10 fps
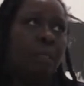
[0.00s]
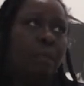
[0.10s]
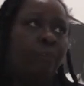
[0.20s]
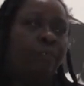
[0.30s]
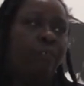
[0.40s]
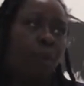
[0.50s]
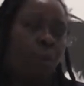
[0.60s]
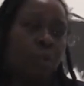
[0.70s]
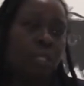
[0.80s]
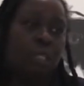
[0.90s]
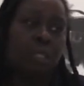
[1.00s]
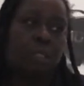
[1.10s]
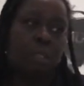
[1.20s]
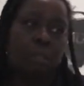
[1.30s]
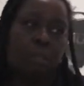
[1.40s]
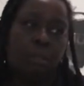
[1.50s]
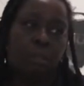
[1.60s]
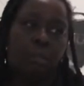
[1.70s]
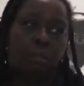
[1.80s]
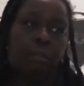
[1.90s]
forced
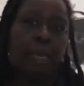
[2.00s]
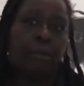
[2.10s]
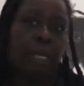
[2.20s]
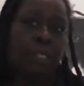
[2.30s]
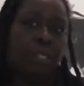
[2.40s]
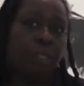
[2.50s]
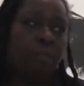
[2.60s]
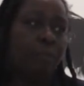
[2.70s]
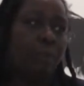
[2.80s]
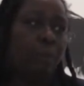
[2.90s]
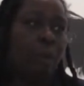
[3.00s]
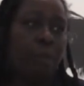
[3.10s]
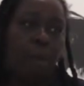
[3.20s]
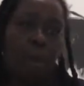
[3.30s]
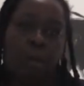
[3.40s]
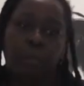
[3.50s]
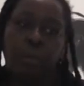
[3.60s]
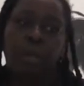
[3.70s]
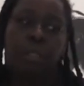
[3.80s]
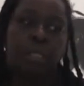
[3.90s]
migration from one part of
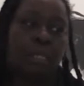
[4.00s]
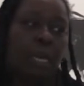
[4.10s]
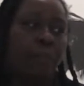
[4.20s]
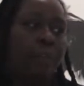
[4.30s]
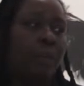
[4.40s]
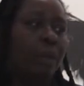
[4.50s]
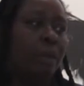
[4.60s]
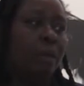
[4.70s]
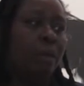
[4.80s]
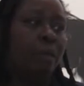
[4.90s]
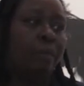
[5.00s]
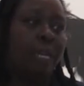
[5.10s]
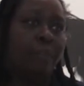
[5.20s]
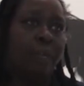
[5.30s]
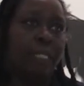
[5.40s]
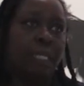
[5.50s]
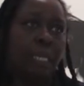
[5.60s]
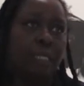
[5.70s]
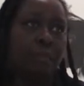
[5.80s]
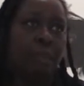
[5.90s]
the world to the other really
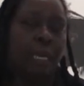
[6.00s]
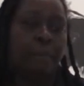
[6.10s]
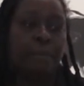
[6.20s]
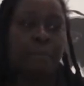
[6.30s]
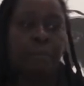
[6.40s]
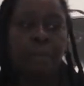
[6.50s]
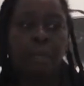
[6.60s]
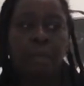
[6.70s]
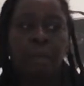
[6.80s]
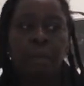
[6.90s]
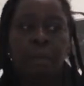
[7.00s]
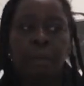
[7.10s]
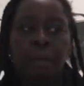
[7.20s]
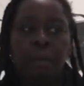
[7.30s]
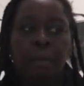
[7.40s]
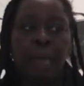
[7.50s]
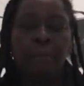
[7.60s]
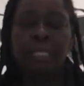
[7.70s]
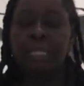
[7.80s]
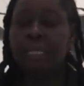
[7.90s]
fascinated me.
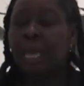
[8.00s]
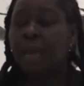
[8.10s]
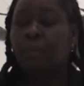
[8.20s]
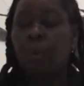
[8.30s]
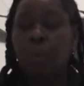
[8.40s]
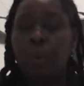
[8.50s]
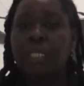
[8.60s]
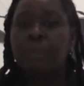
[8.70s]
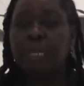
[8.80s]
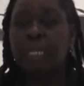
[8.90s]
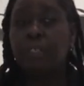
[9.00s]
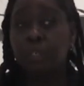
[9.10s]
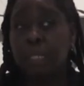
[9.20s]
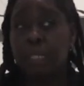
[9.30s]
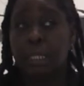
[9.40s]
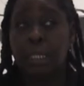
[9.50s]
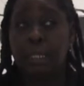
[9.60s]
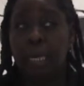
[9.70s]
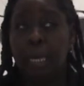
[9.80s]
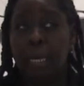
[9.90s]
Having said that, I've always been
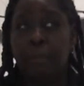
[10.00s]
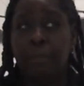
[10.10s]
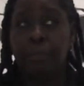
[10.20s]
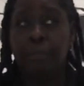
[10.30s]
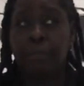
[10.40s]
interested in